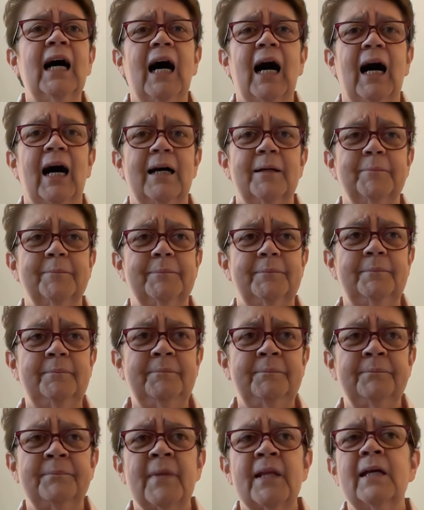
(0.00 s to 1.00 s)

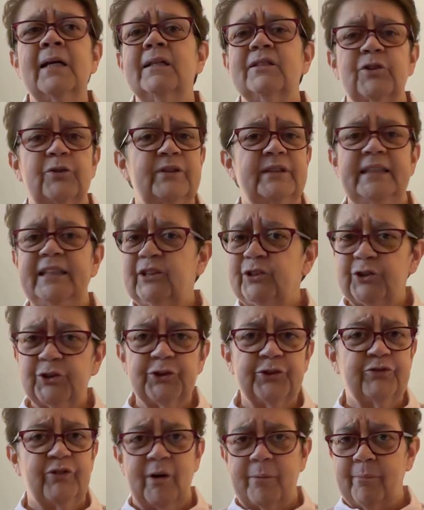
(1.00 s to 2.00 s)
so,
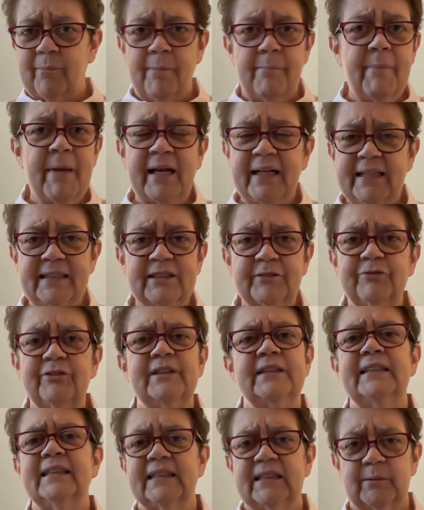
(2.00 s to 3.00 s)
teachers from many
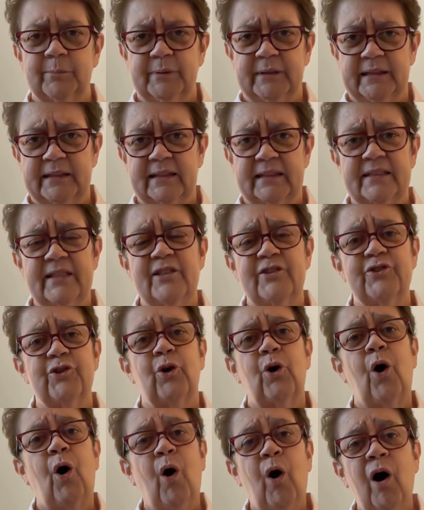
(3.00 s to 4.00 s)
different disciplines. These
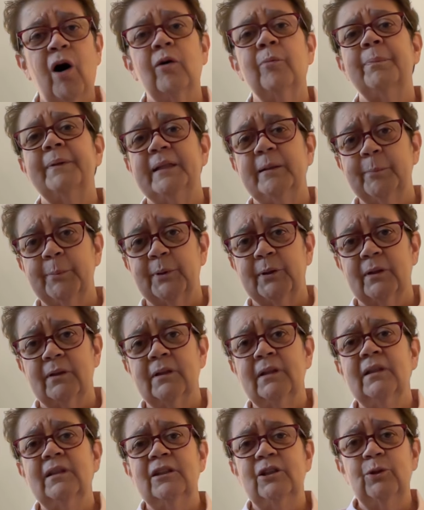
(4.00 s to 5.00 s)
are all people
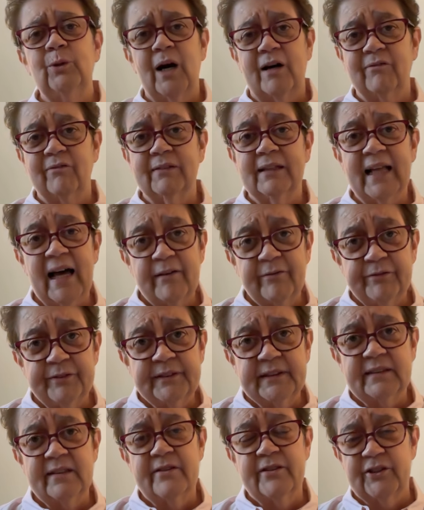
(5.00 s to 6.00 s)
who have
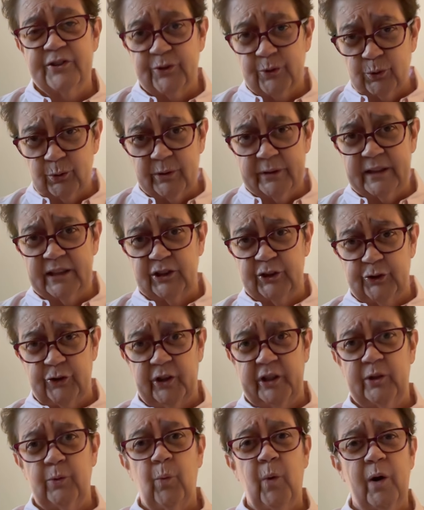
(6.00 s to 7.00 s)
left the school
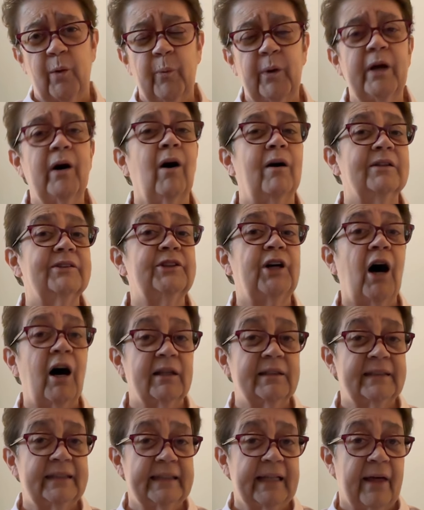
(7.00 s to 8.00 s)
district where we all
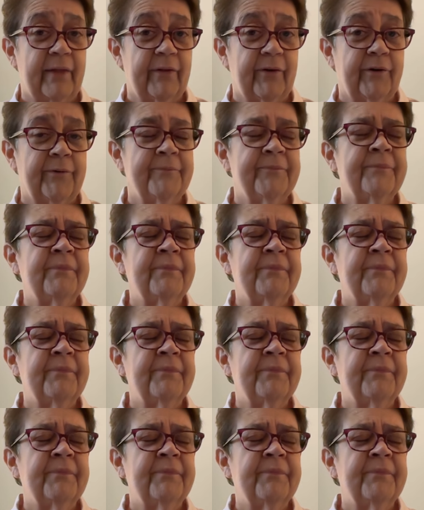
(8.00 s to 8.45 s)
taught together.